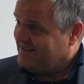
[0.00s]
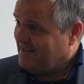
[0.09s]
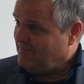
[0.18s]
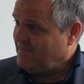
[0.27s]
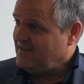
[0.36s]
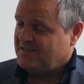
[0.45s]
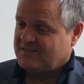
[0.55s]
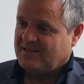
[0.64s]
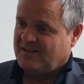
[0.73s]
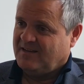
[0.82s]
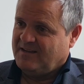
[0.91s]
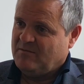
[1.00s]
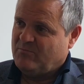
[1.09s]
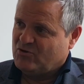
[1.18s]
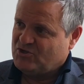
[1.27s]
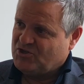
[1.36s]
That means
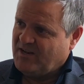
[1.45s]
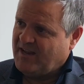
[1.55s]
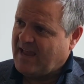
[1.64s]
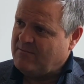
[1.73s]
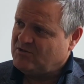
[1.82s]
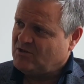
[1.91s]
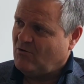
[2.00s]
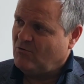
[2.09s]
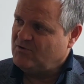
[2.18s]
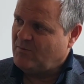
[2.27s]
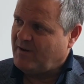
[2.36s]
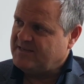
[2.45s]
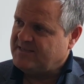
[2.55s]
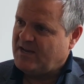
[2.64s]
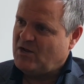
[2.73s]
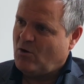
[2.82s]
in positioning games, all the
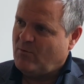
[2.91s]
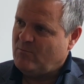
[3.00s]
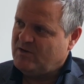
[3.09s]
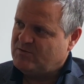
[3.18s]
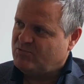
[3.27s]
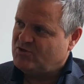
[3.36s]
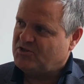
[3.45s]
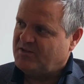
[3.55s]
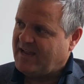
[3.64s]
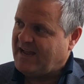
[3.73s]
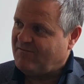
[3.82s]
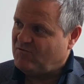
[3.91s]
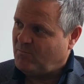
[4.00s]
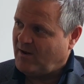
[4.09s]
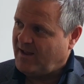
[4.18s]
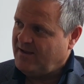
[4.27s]
players, they know in which position they have
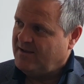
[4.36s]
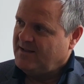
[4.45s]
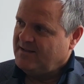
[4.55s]
to play.